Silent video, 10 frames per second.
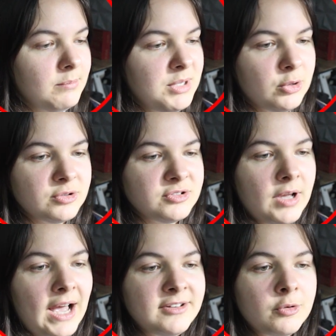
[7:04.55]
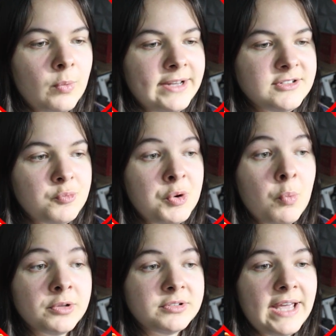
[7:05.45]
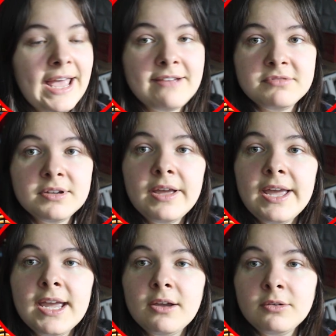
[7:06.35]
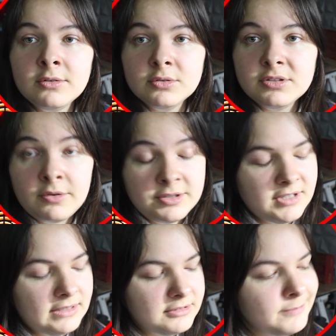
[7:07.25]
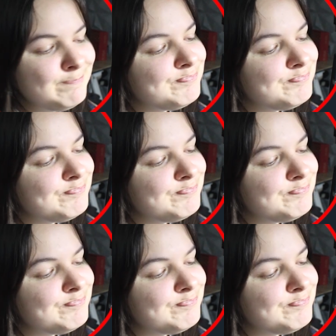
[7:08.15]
because otherwise we won't have a good result.